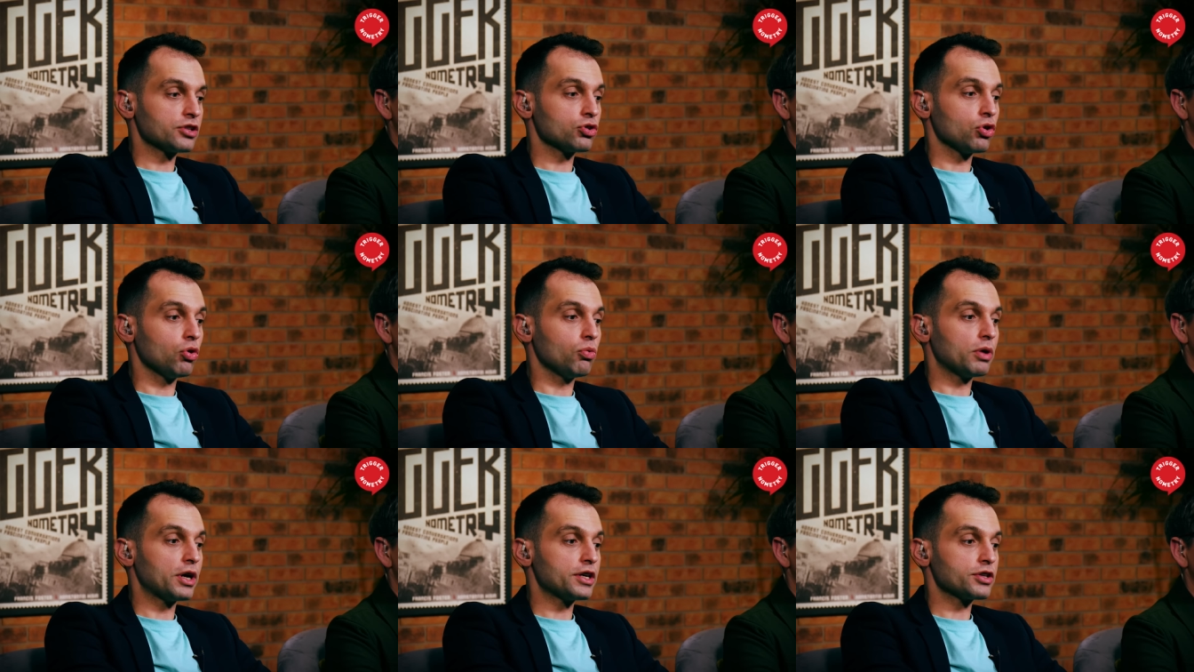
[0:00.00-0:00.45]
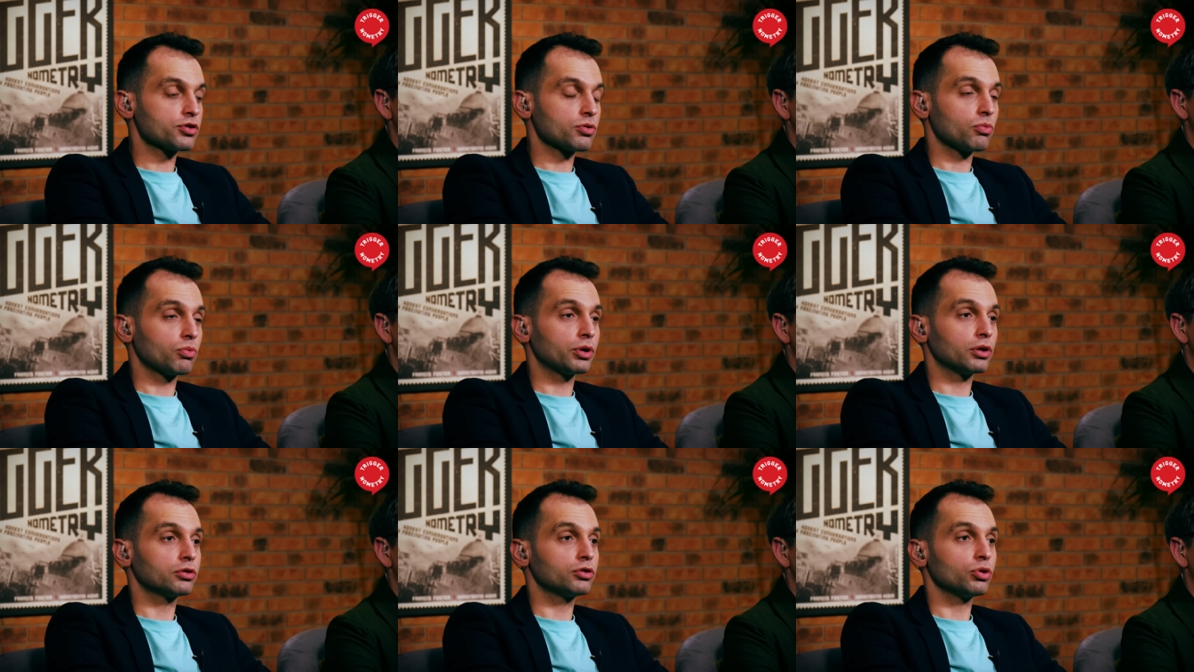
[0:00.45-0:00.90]
as
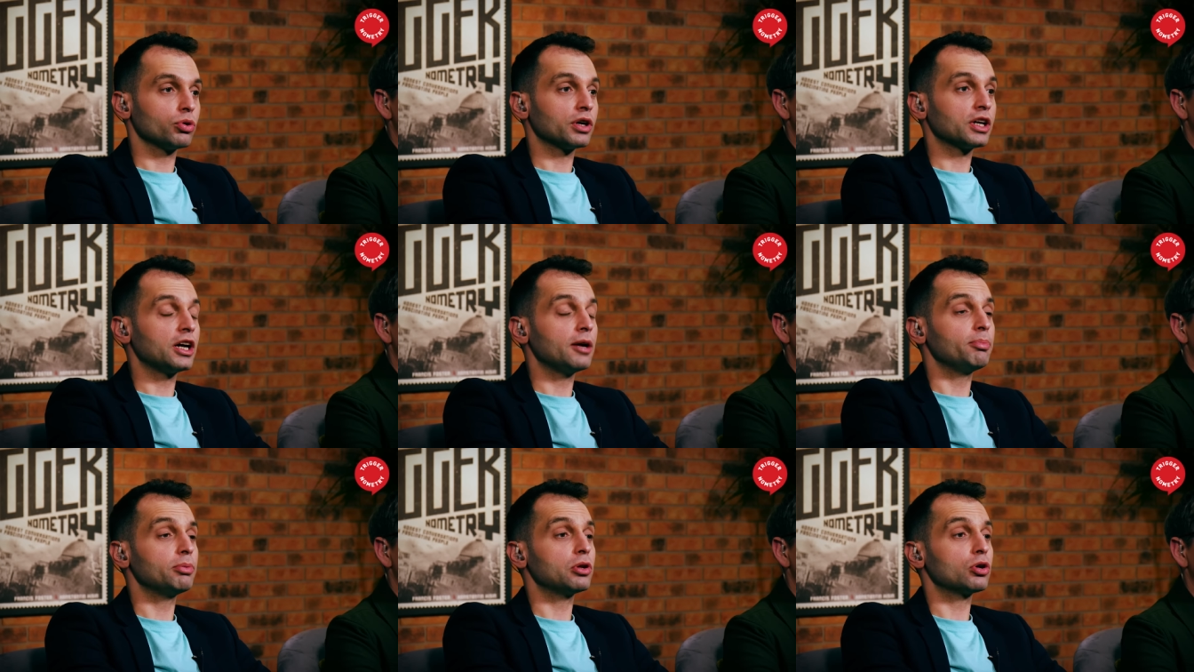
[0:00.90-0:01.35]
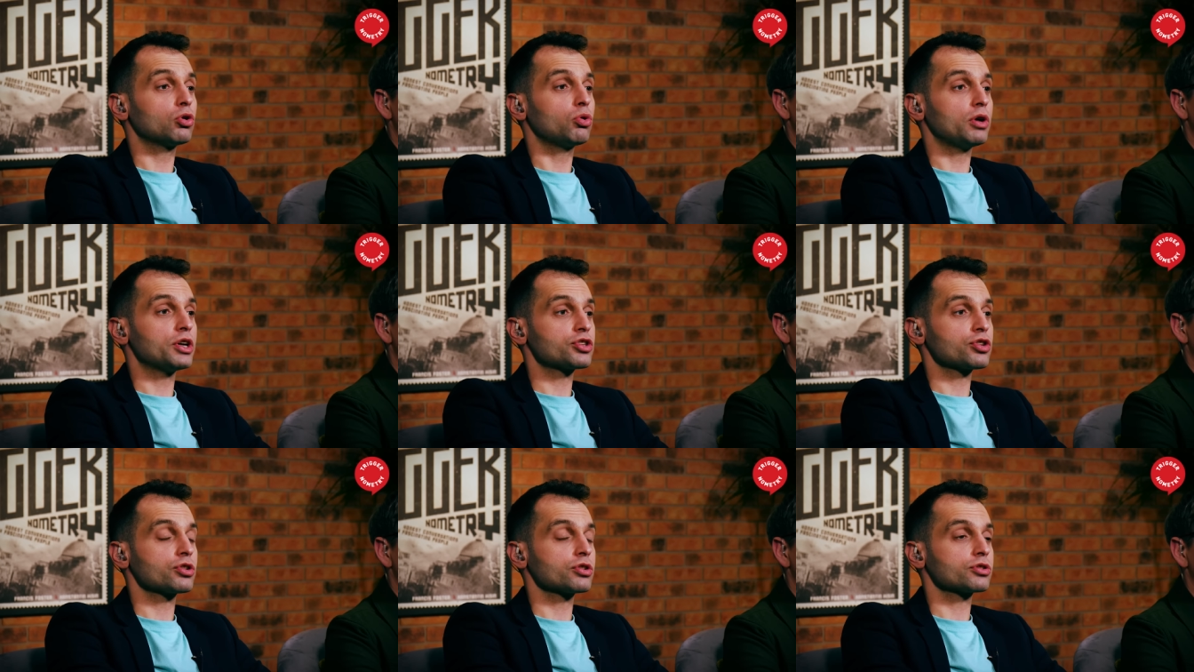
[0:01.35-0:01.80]
always, we'll do a couple of
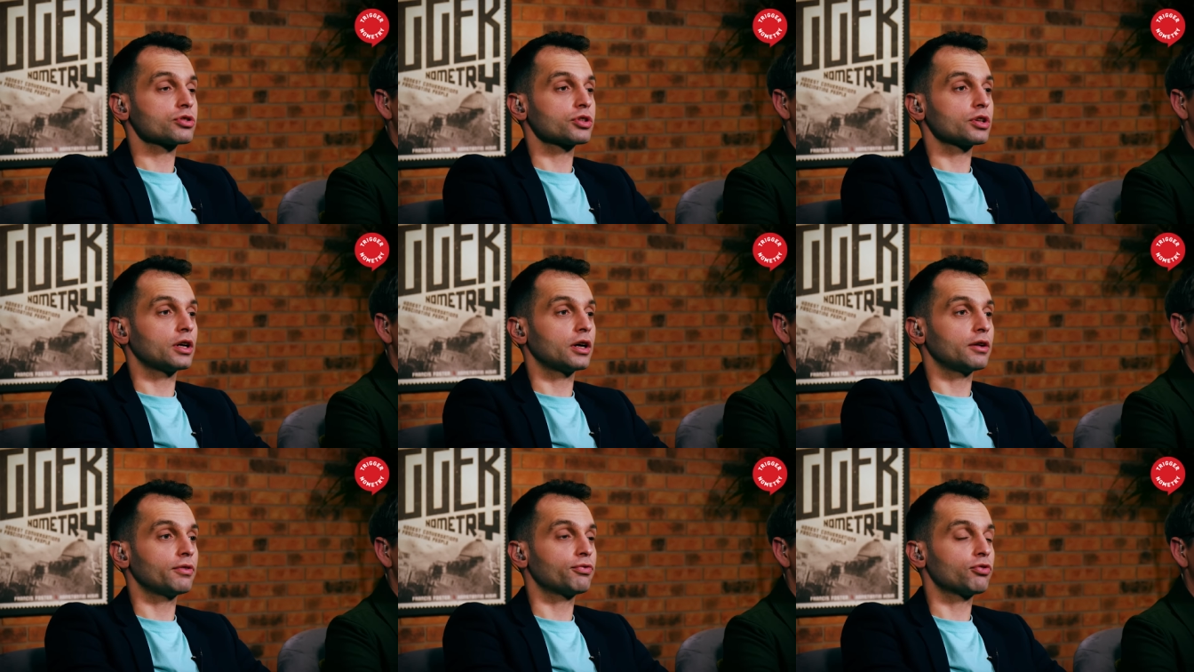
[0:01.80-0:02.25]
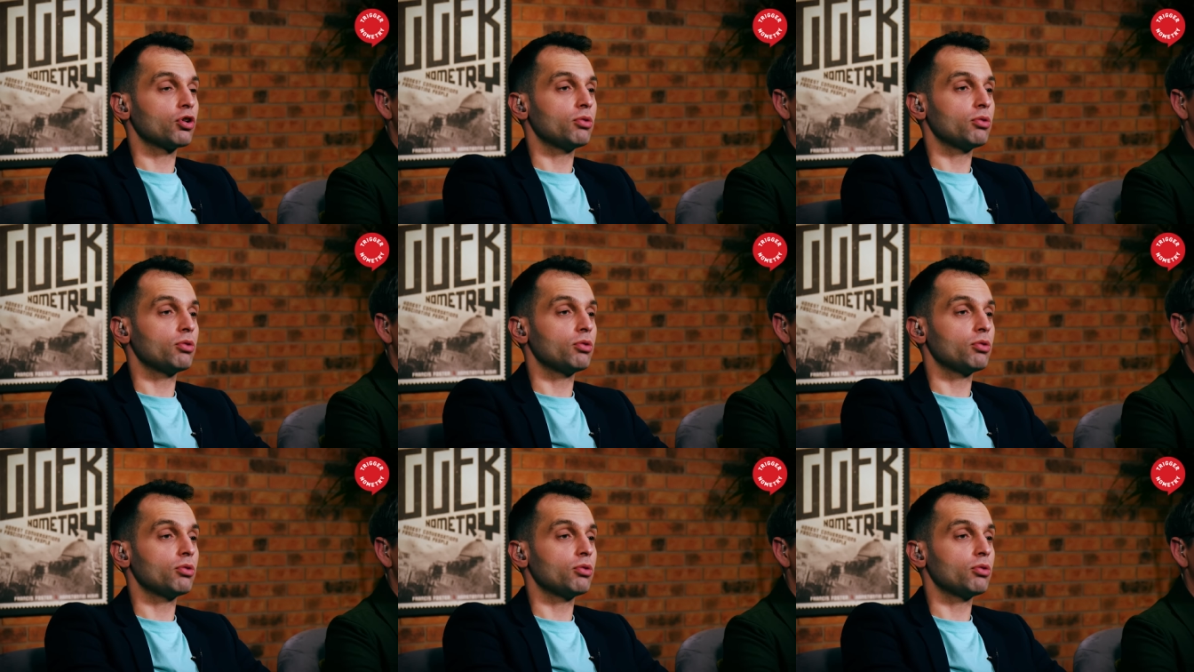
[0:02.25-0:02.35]
questions uh,